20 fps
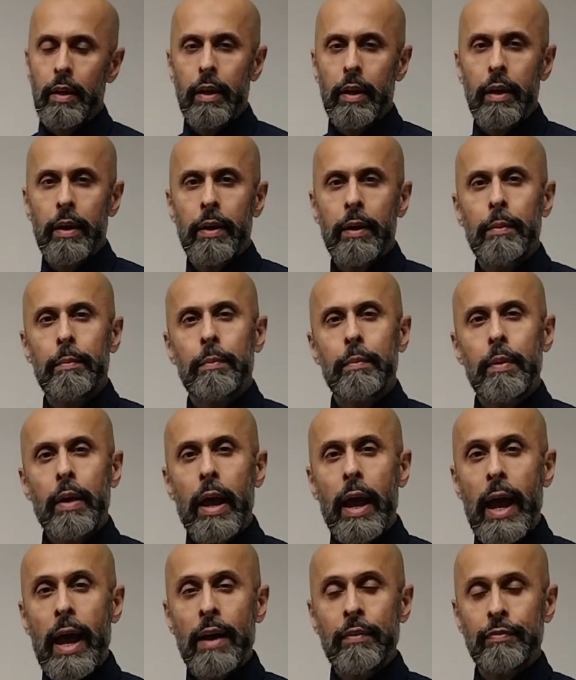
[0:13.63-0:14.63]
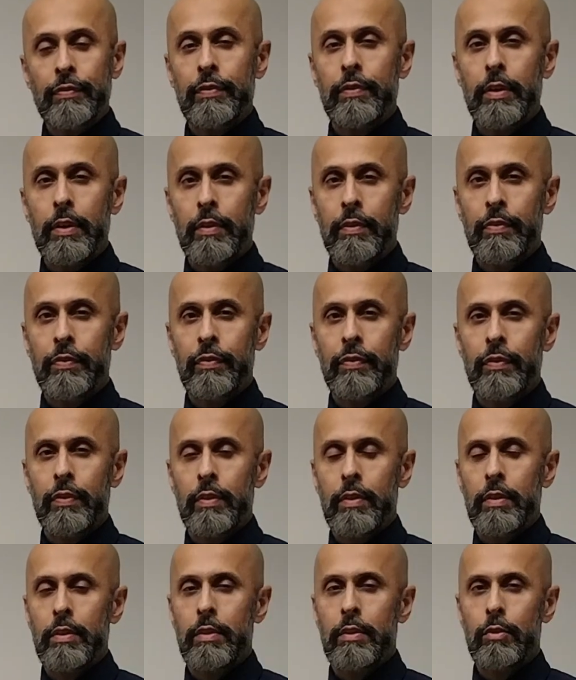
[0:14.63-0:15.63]
half of
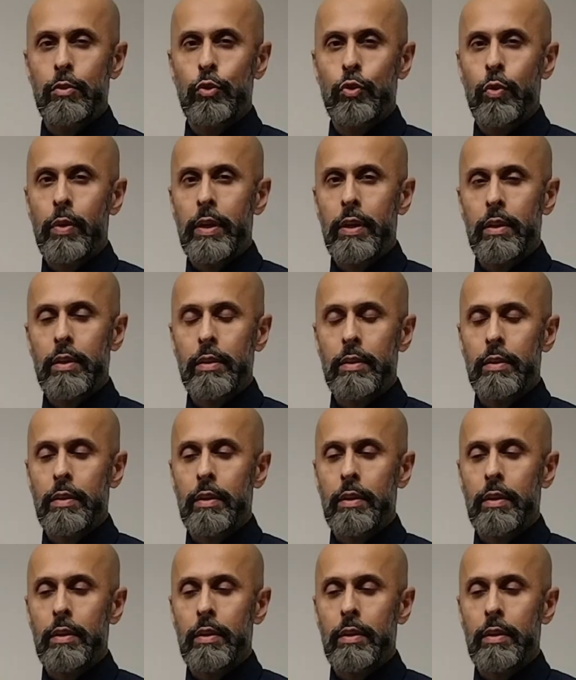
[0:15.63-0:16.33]
the joint.